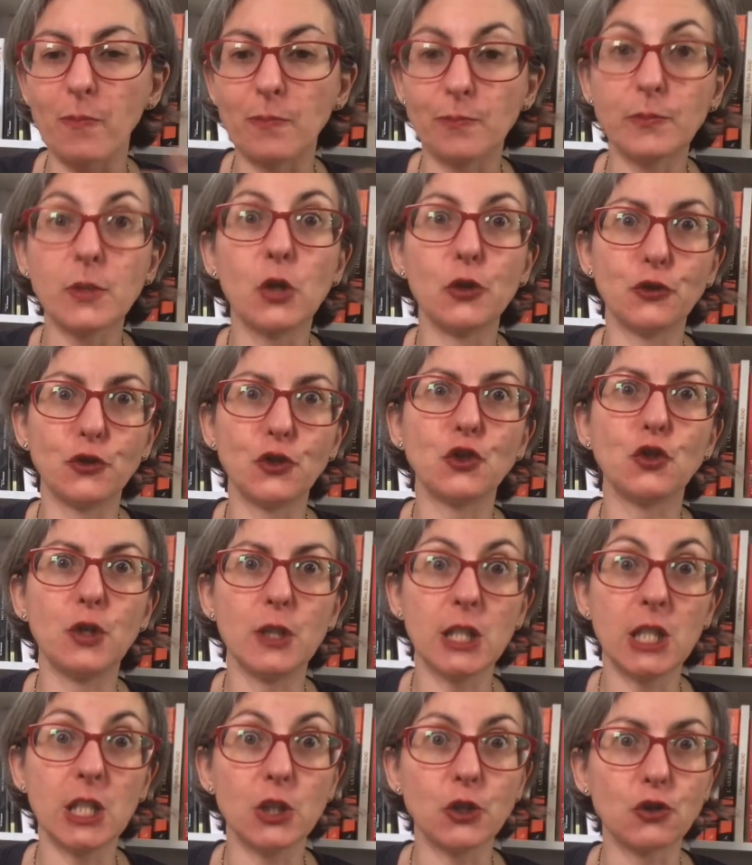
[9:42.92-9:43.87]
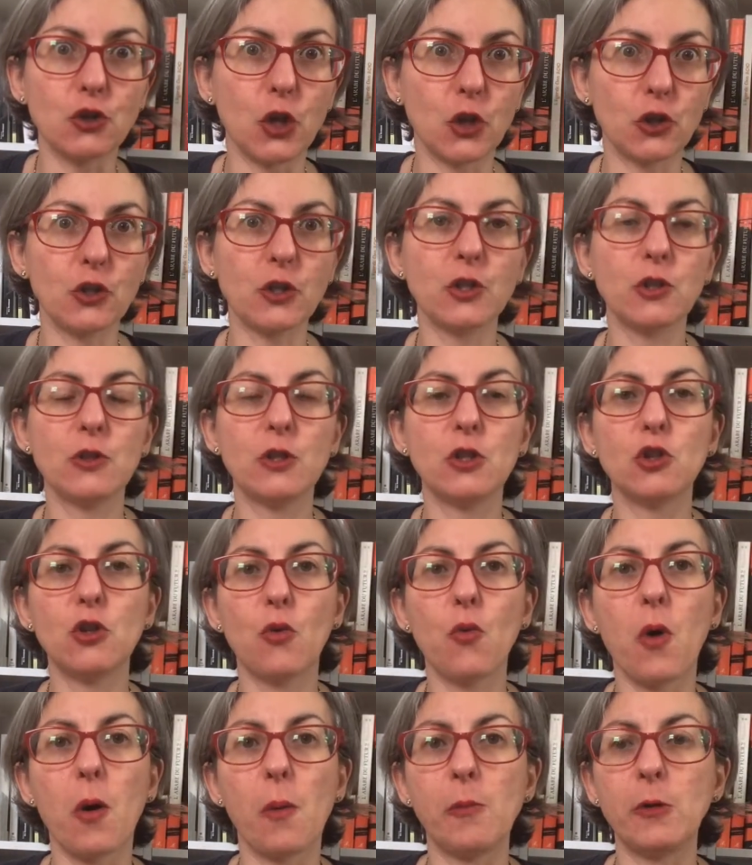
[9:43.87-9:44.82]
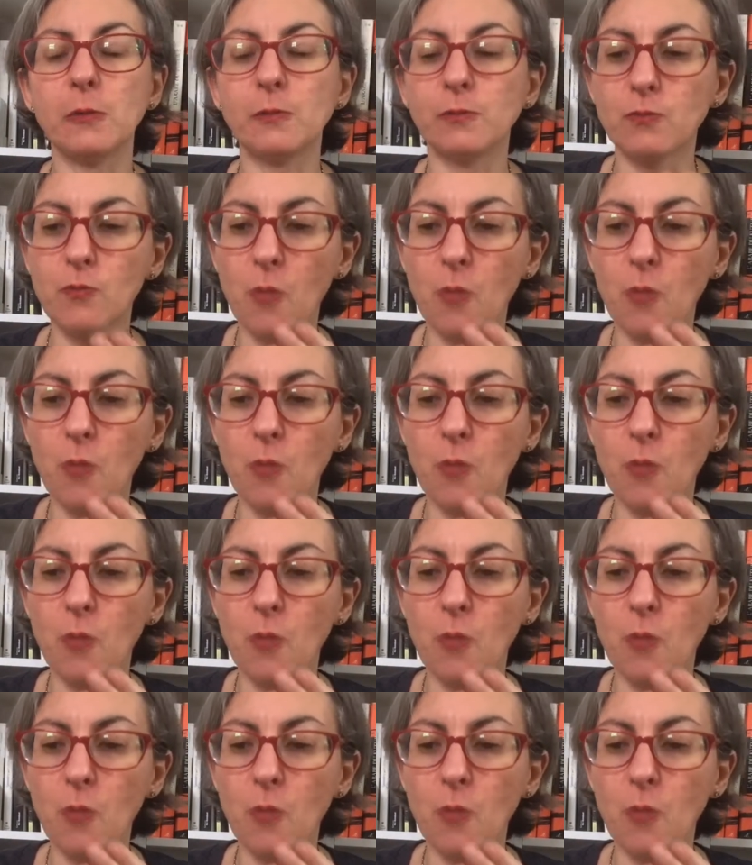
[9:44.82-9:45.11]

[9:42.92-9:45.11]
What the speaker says: Because it's gotten a little warmer,